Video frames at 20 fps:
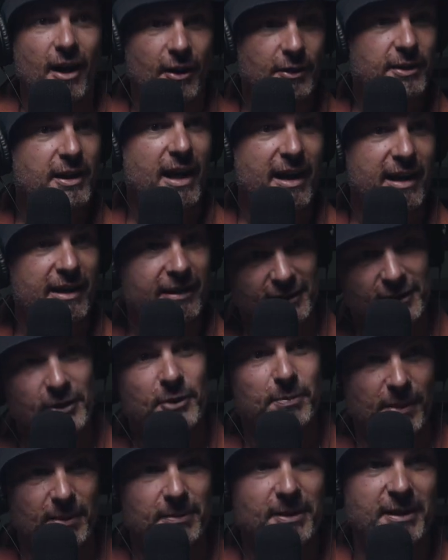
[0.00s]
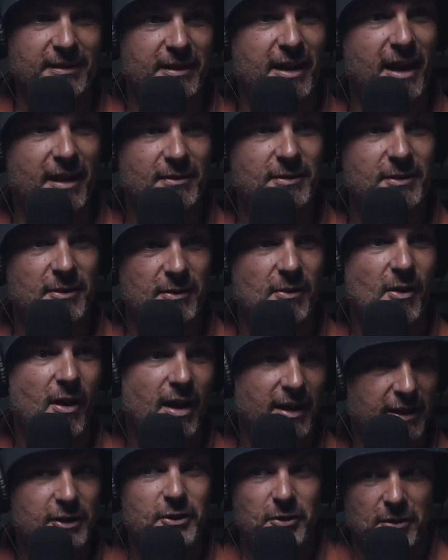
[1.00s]
okay at it. You're probably, you're
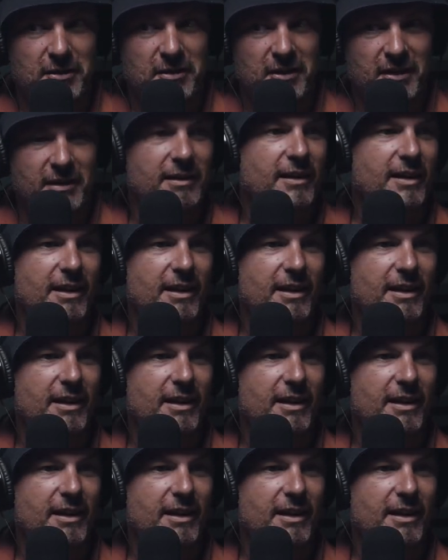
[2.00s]
right. You're good at it.